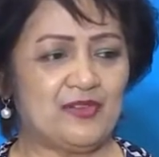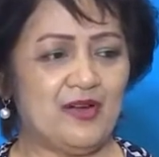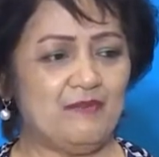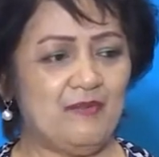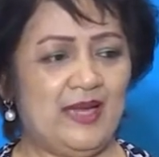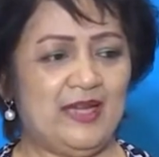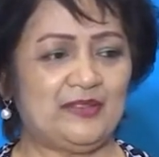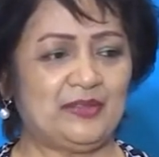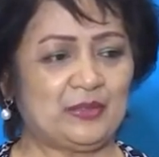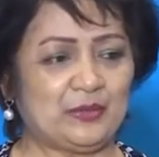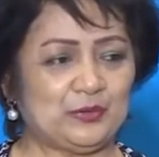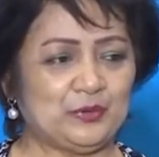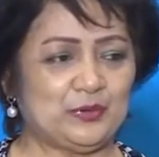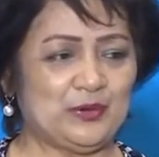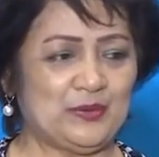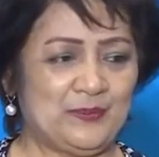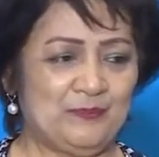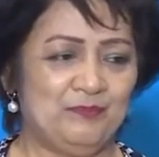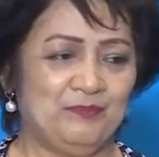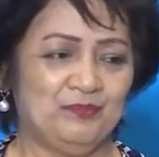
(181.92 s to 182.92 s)
from it
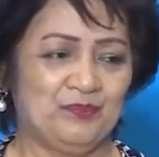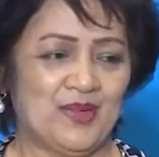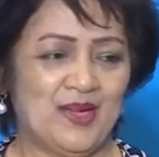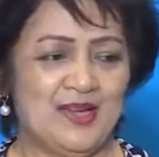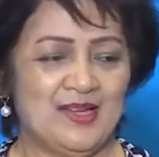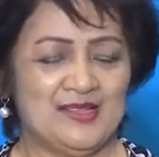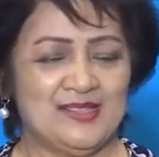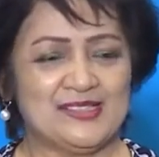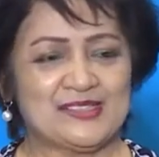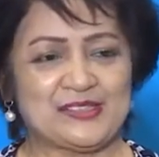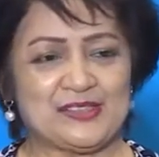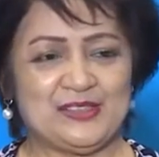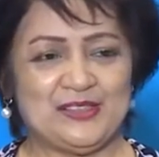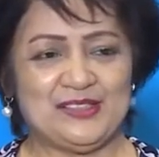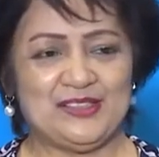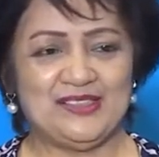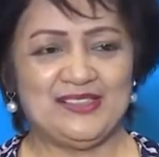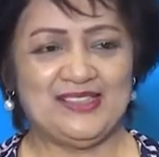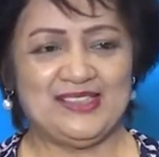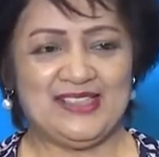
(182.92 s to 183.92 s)
too.
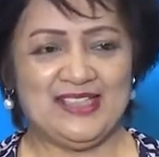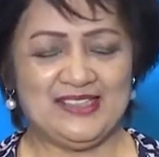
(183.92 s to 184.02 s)
So